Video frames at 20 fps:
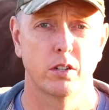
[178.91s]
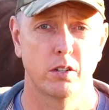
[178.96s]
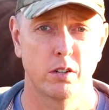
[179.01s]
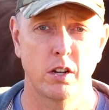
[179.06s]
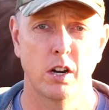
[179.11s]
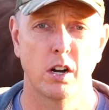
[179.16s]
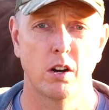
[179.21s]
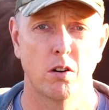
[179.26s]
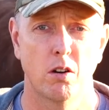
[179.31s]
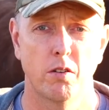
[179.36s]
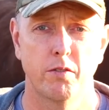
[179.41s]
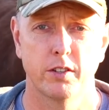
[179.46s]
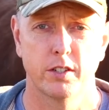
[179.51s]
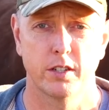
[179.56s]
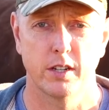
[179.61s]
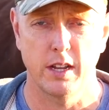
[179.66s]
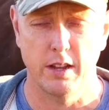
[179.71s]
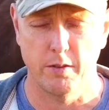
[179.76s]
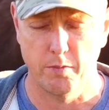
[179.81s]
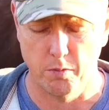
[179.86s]
you know,
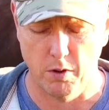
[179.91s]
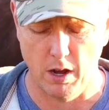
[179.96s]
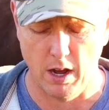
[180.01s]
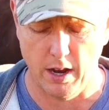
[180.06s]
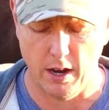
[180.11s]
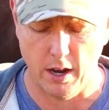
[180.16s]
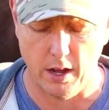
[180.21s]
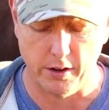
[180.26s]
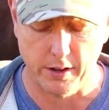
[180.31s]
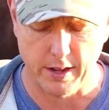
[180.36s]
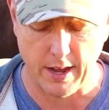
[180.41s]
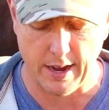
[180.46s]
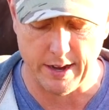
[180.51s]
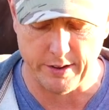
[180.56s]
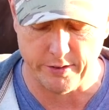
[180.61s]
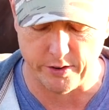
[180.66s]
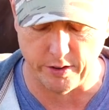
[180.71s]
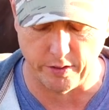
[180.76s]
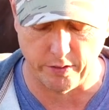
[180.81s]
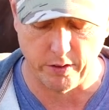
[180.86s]
obviously
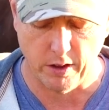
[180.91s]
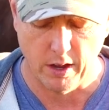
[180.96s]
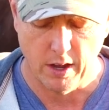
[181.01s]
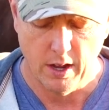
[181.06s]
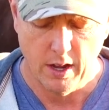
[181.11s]
locations.